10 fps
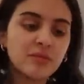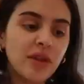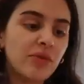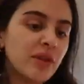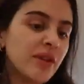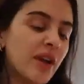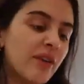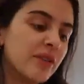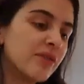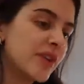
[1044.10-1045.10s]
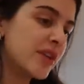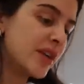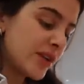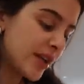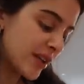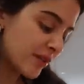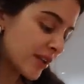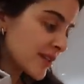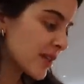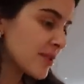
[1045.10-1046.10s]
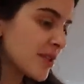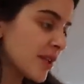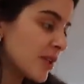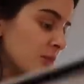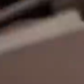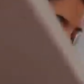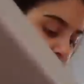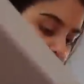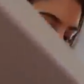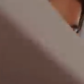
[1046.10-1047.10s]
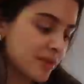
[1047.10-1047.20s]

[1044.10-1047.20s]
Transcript: I really haven't figured out any of this. That was a cute box.